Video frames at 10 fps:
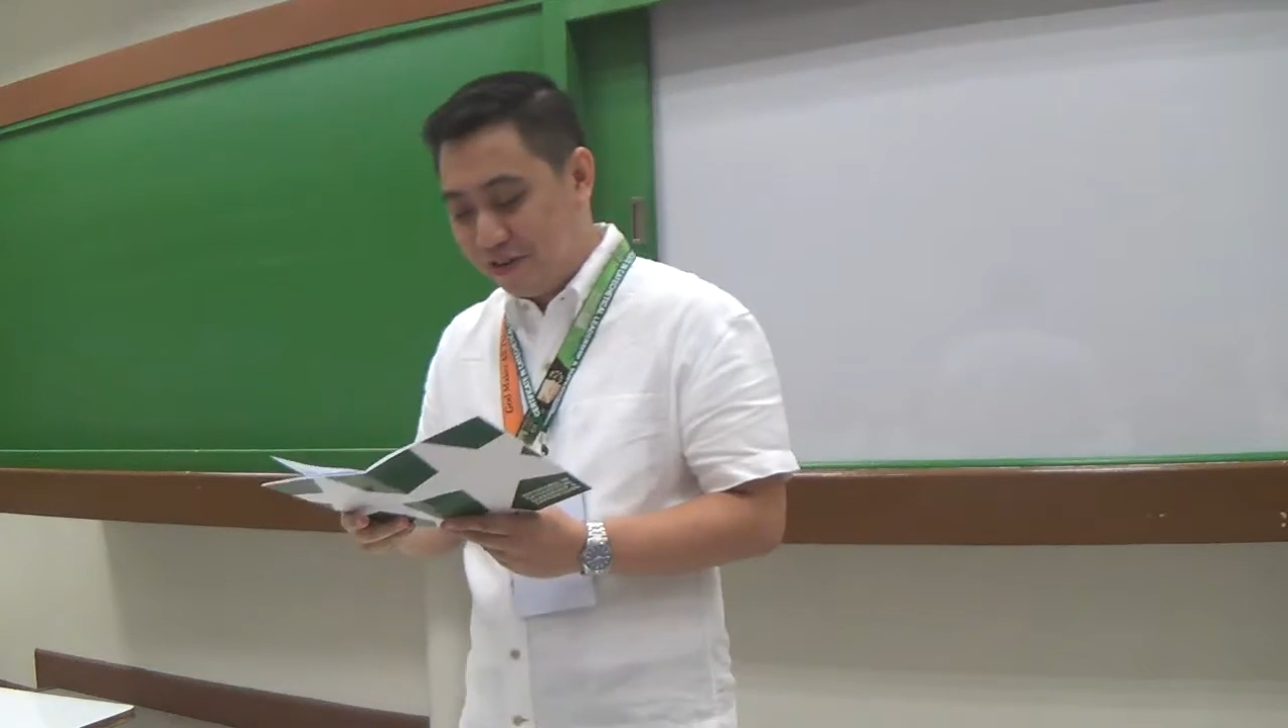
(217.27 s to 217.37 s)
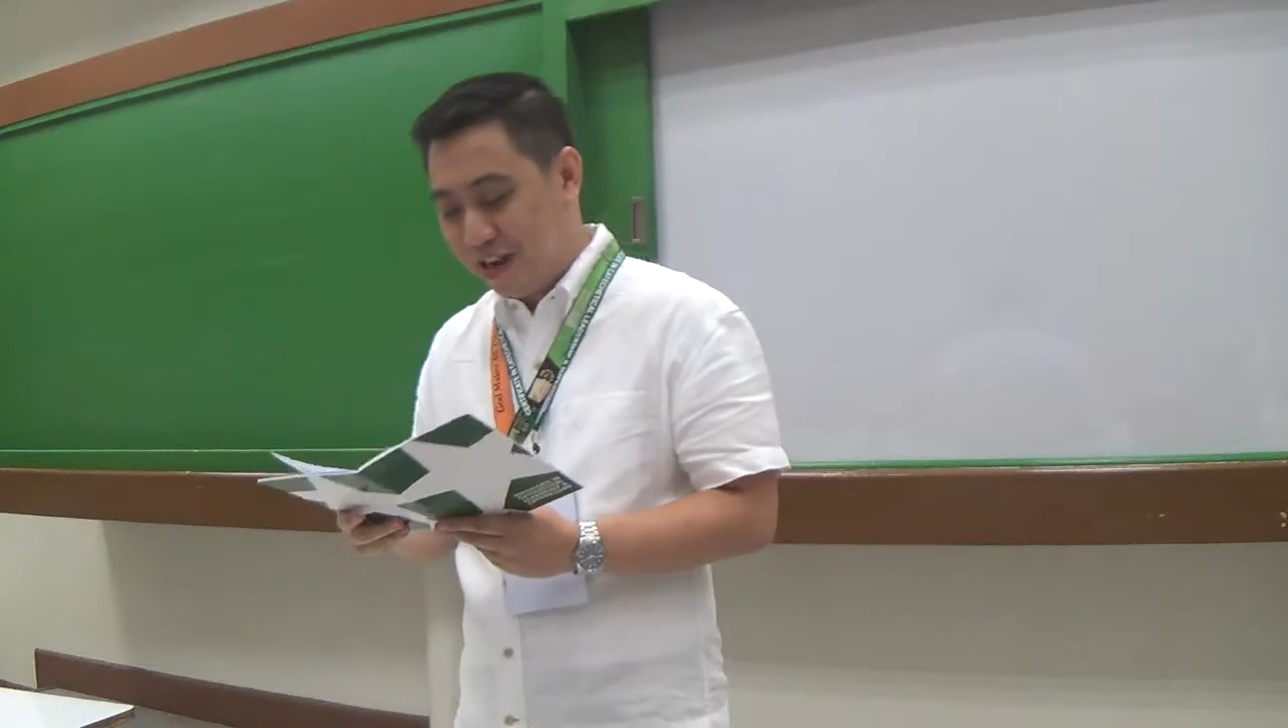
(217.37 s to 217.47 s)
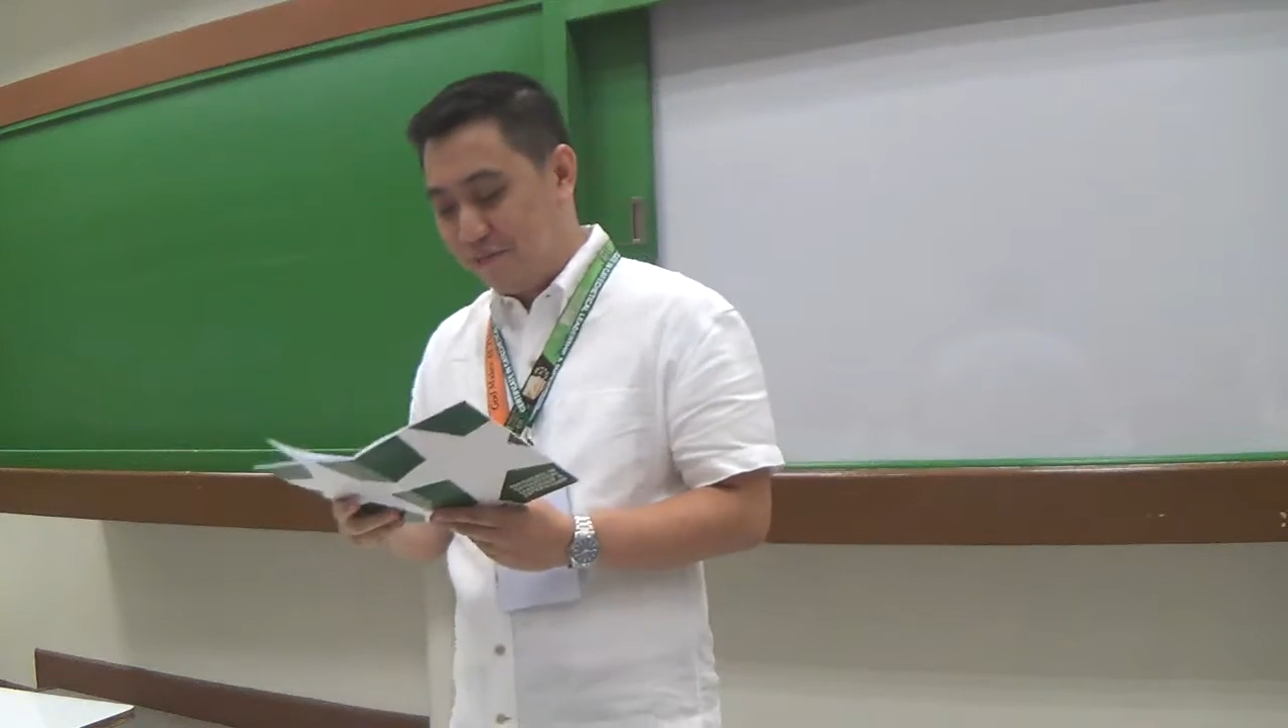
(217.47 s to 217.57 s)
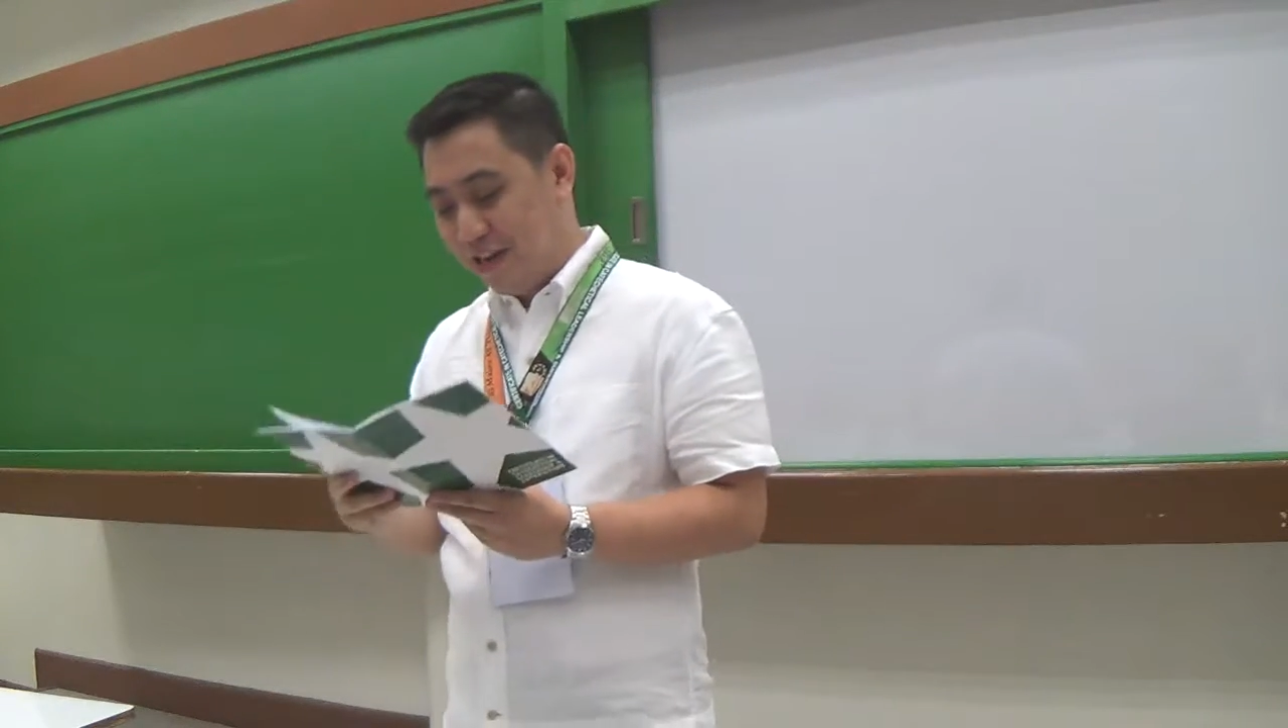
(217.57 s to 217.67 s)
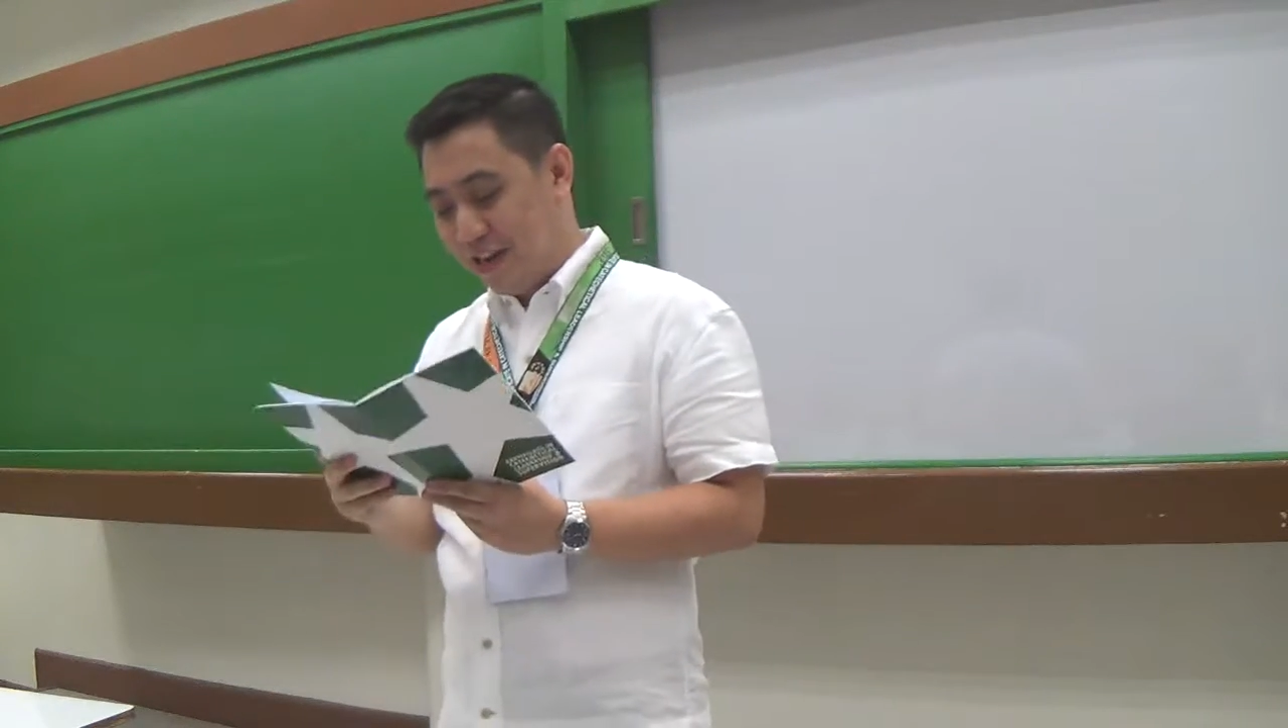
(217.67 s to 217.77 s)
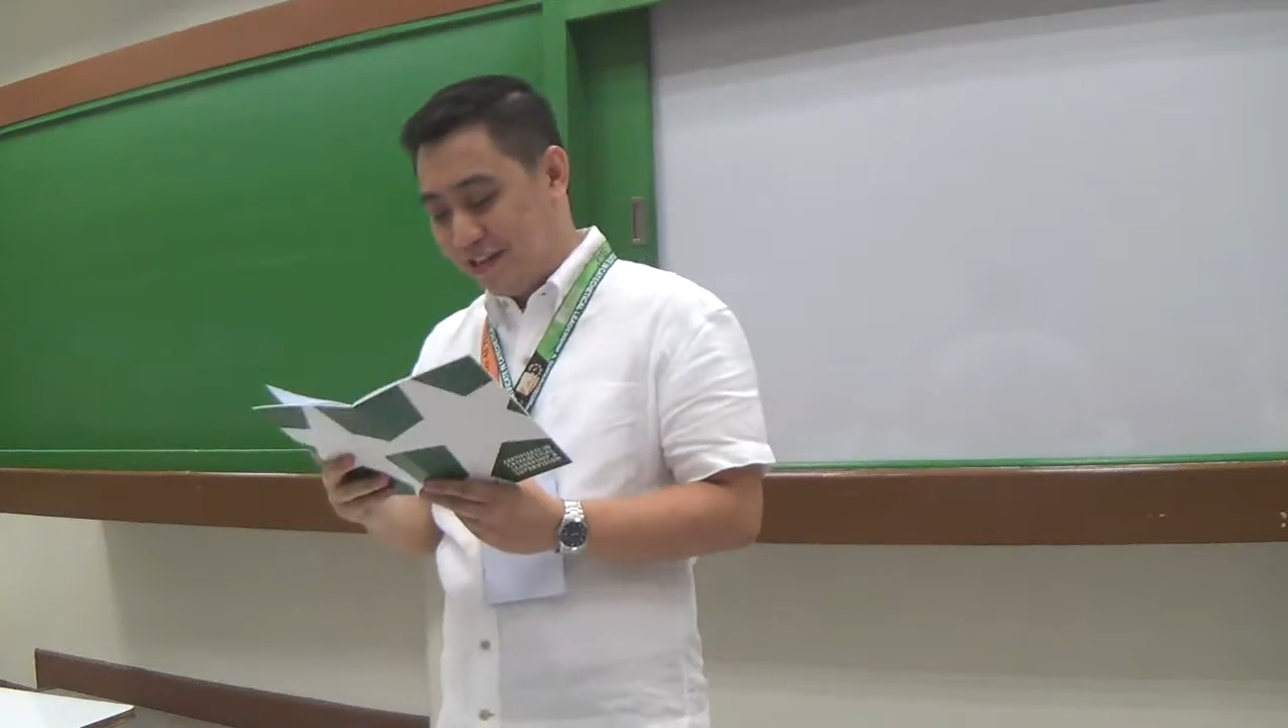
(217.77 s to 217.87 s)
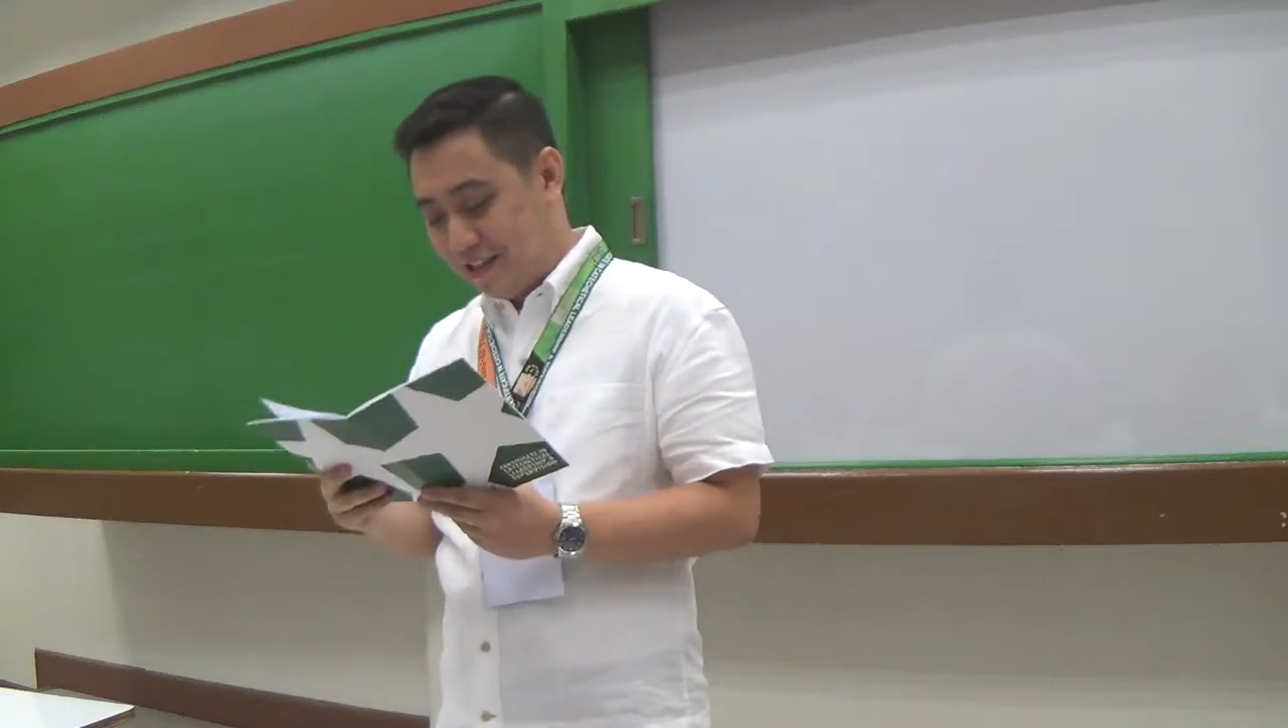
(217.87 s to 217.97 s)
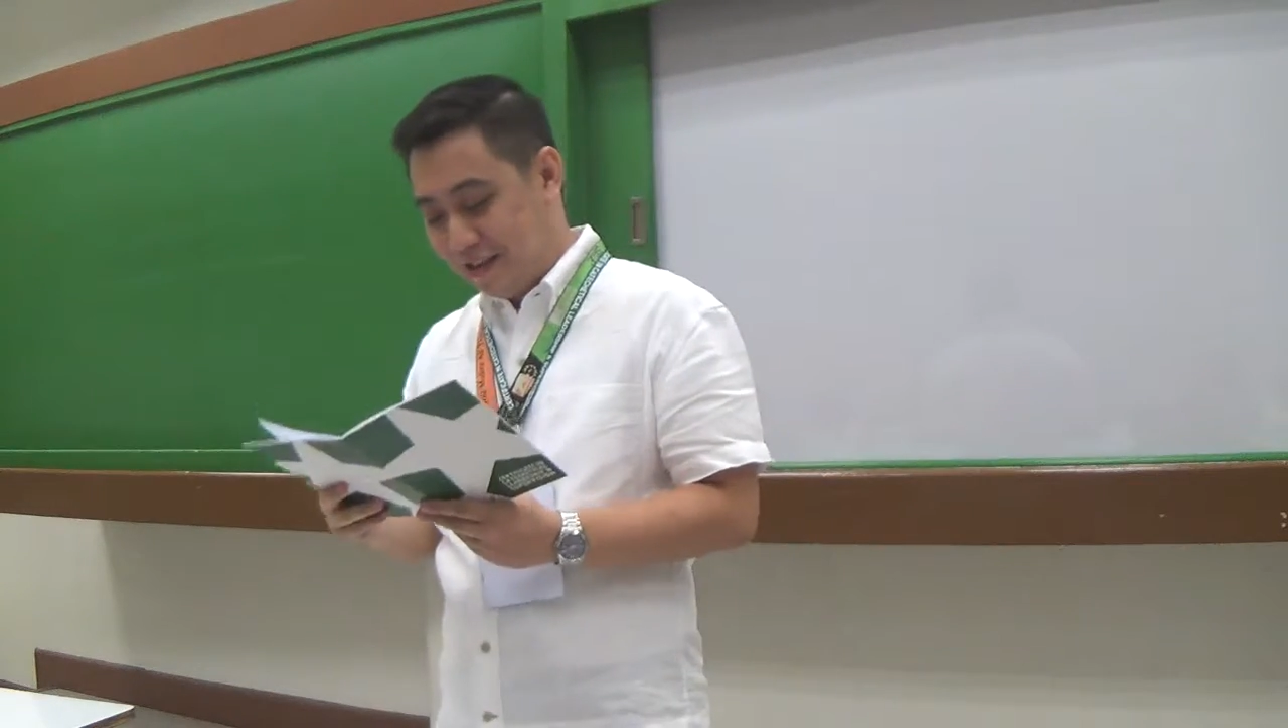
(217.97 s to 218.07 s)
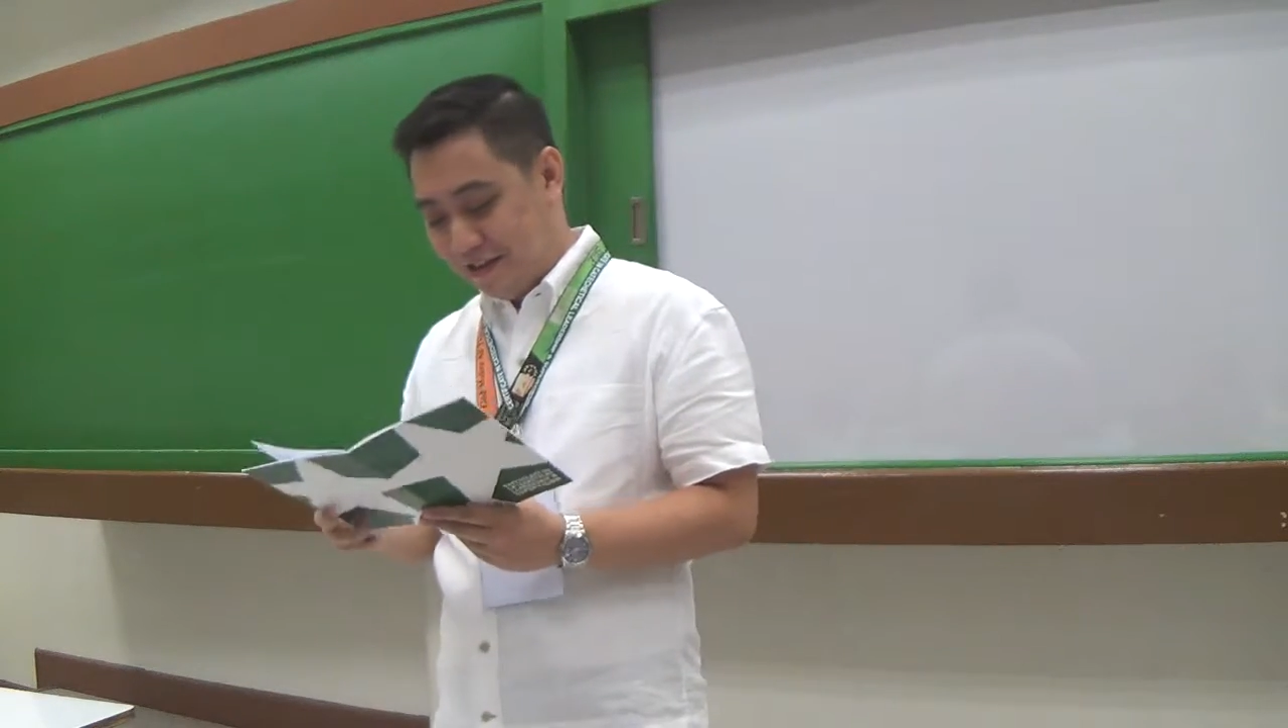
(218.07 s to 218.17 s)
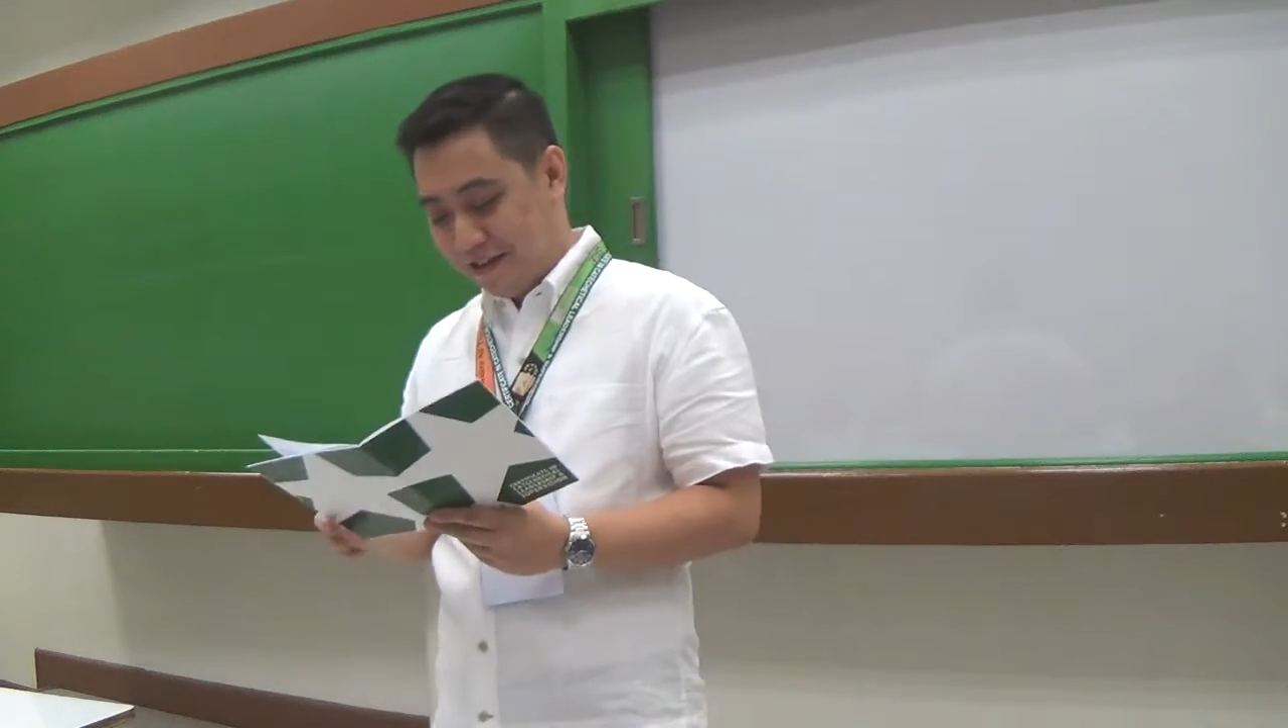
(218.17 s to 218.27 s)

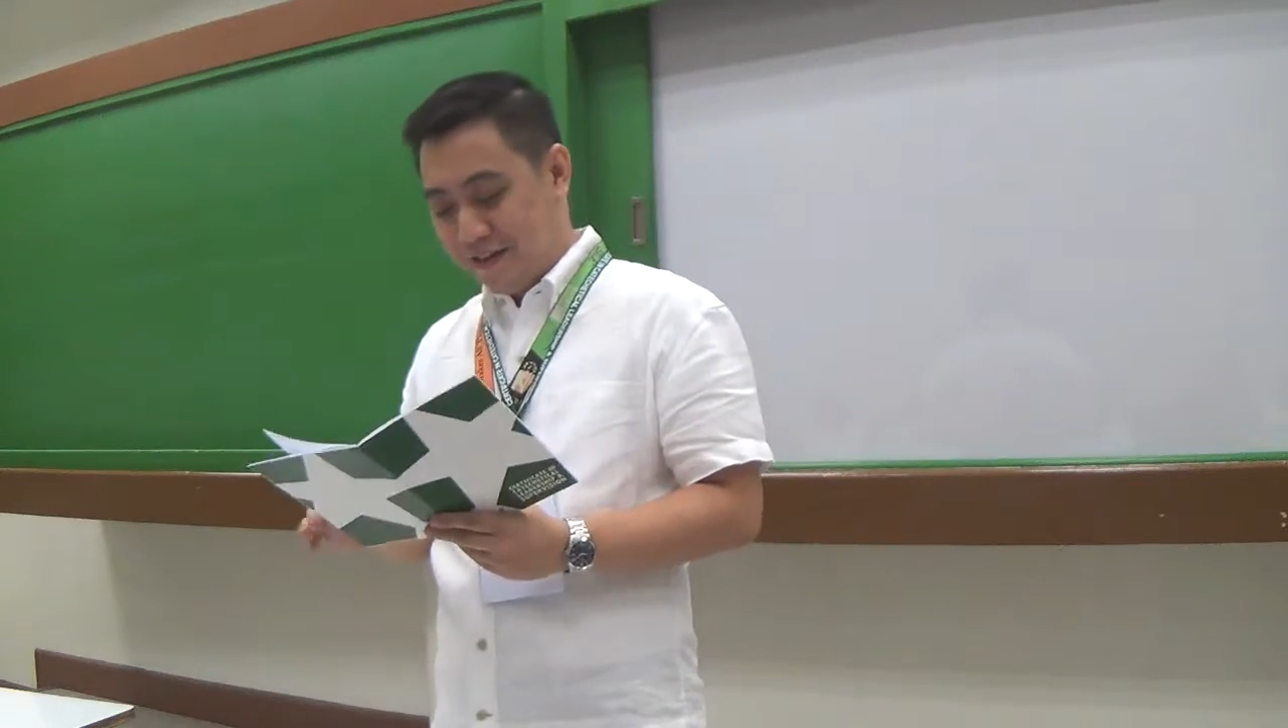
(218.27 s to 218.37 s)
napilitan